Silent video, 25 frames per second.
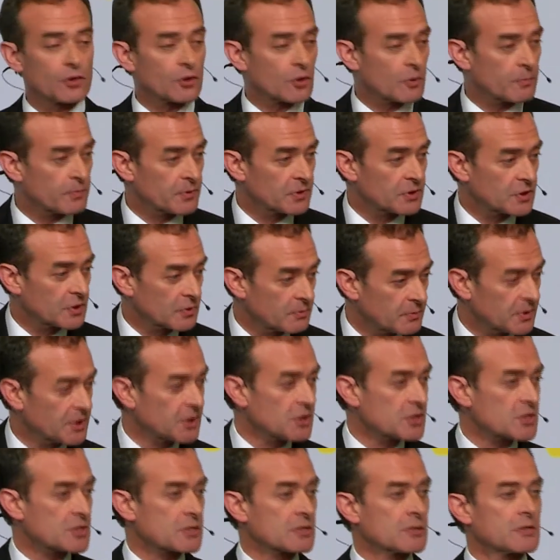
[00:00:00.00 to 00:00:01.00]
European
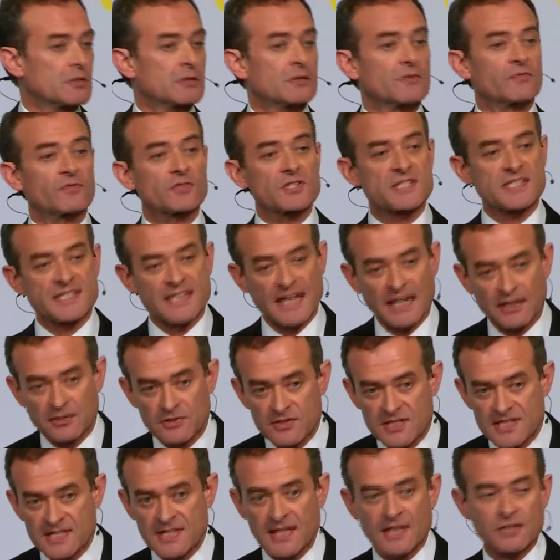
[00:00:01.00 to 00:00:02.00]
Commission, the
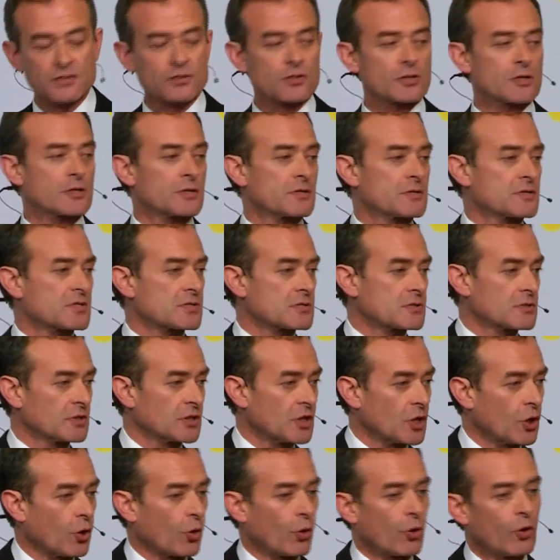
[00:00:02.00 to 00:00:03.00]
standard setters,
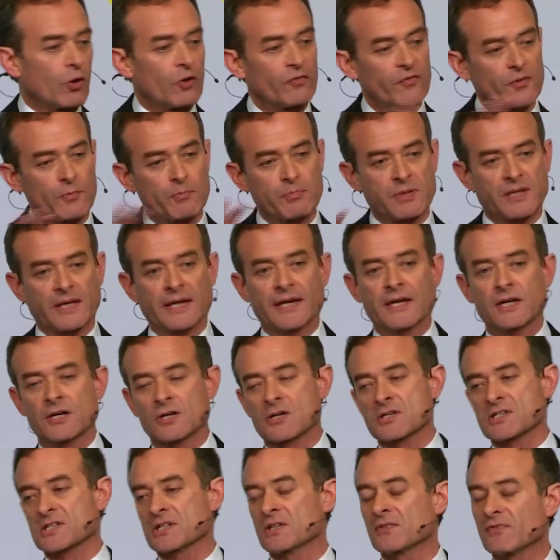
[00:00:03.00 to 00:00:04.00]
all the
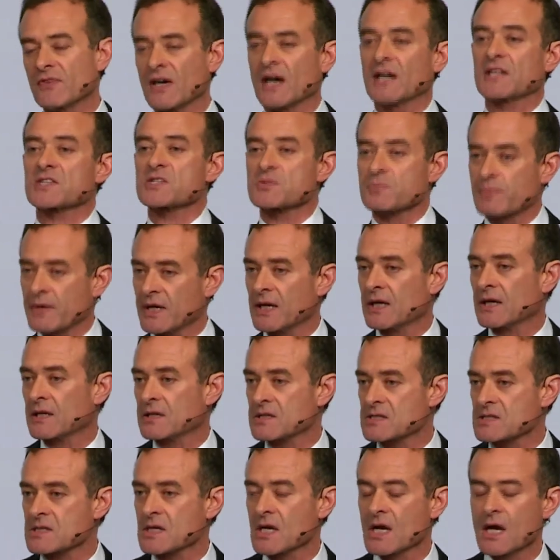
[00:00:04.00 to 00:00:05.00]
players in that
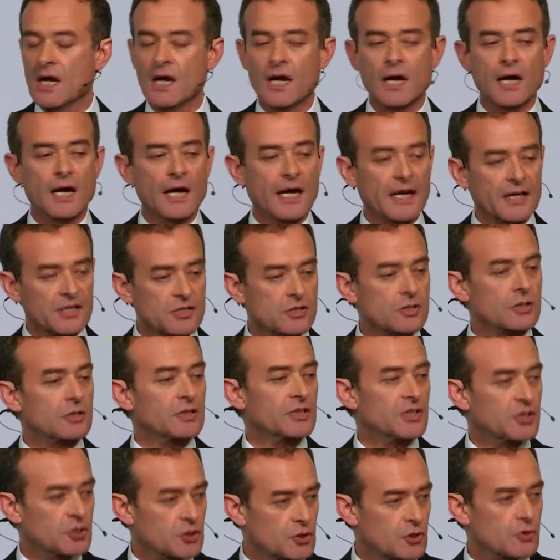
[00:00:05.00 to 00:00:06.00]
space
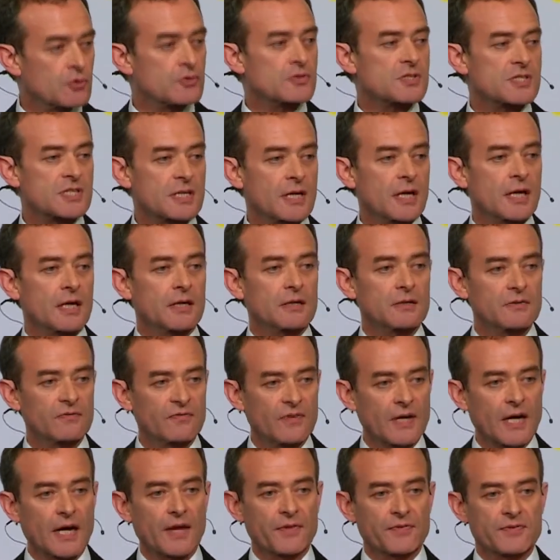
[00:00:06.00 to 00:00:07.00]
actually do say
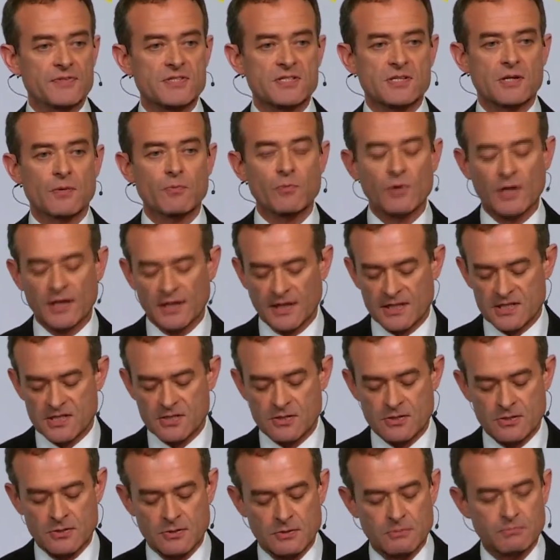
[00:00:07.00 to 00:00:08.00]
that someone
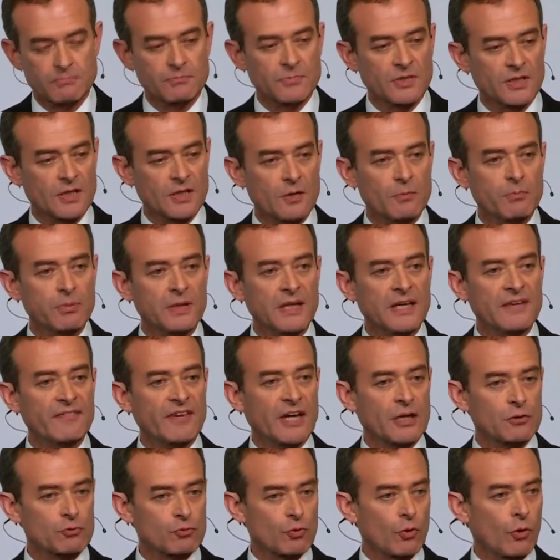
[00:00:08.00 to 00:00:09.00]
has to play
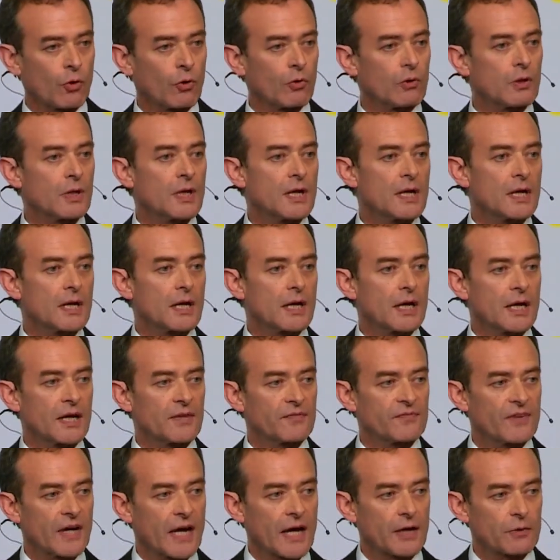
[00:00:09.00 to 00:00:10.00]
that role,
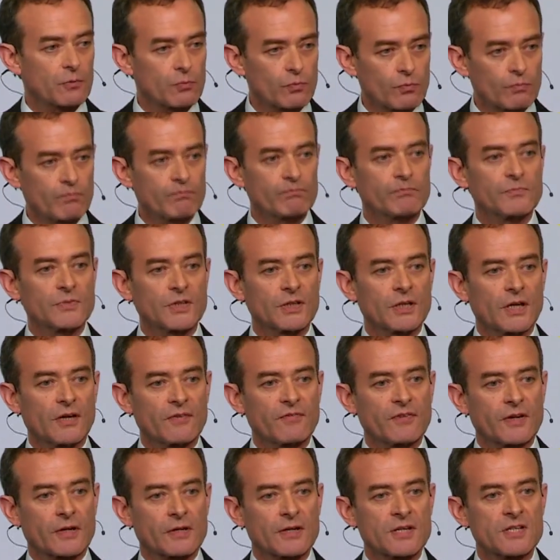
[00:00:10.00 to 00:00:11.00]
and that
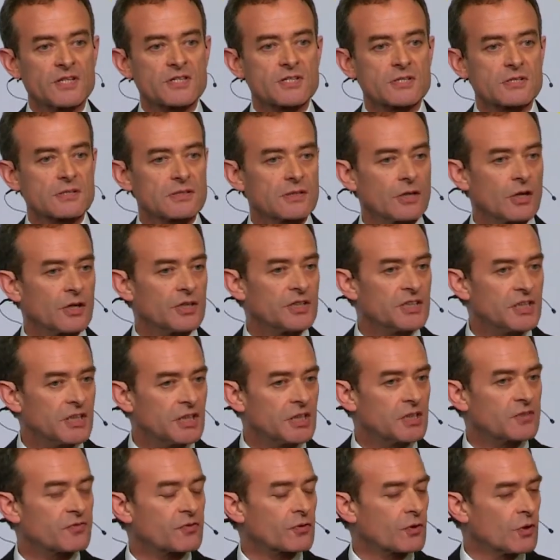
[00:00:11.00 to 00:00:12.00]
there is a
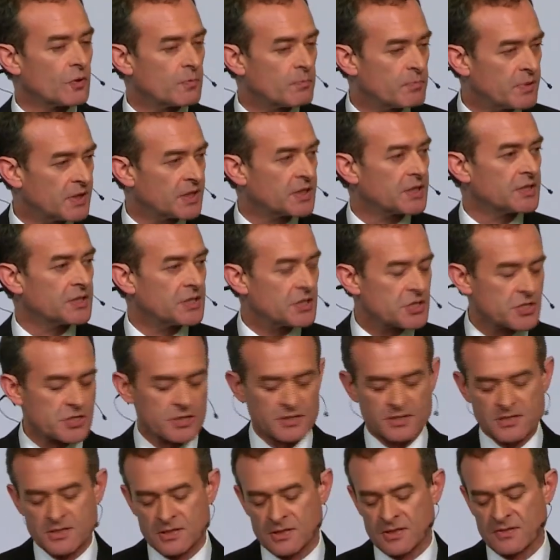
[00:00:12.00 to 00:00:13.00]
need for a big
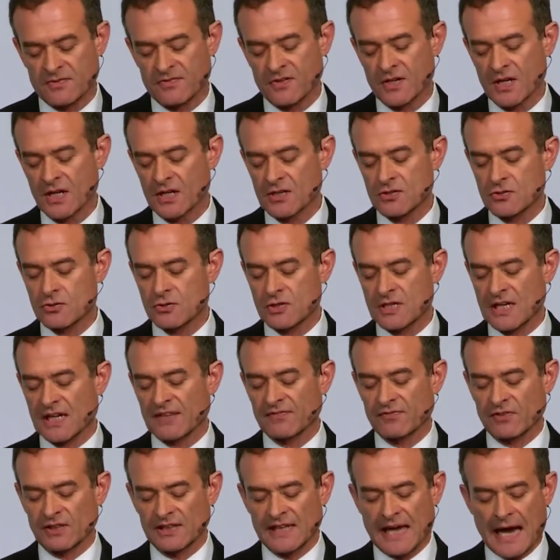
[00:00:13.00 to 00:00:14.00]
initiative to
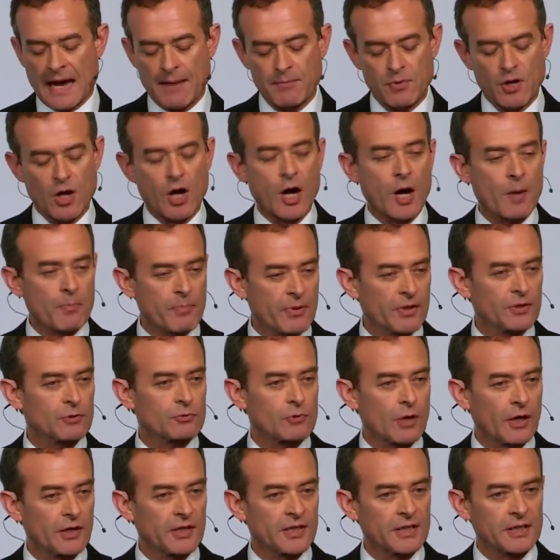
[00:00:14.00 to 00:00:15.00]
get the lab up
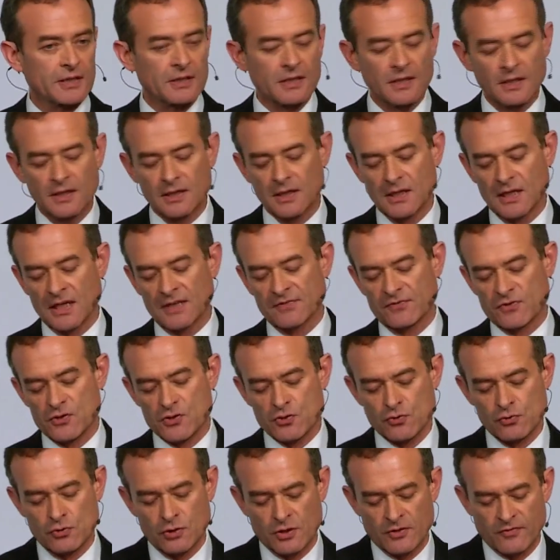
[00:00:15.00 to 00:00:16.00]
and running, and the
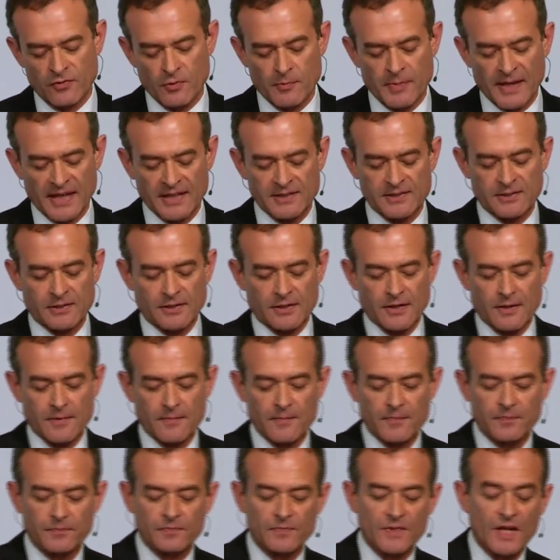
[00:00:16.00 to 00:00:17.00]
sooner the better.
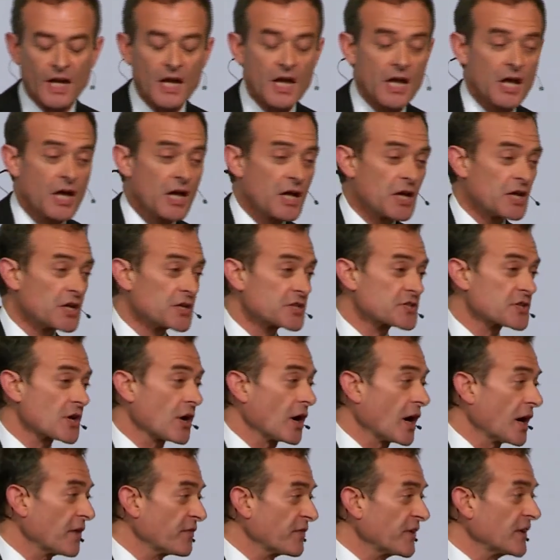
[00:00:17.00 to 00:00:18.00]

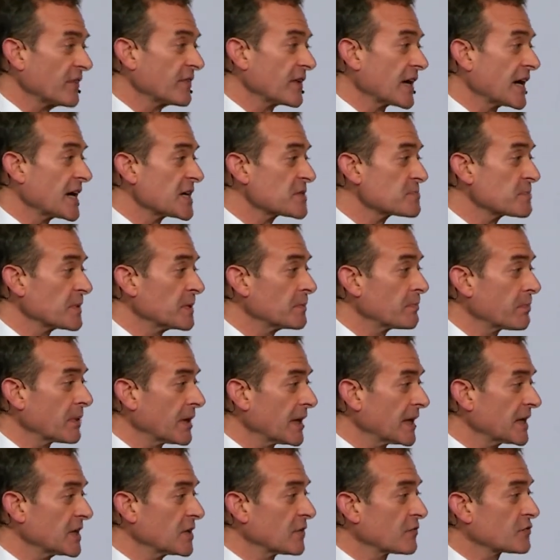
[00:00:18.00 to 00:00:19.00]
So I think there has been
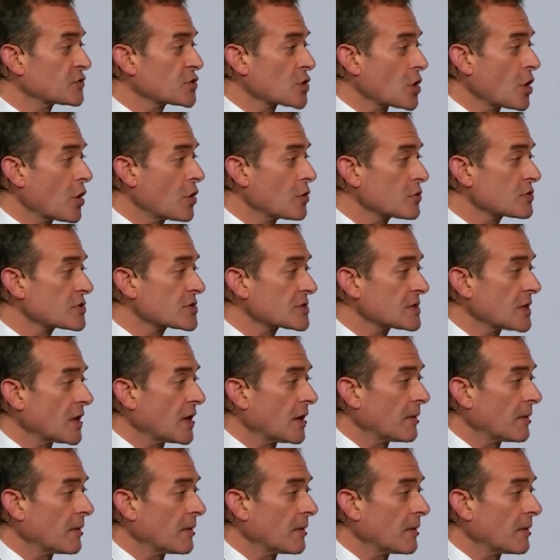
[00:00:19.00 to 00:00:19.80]
plenty of jokes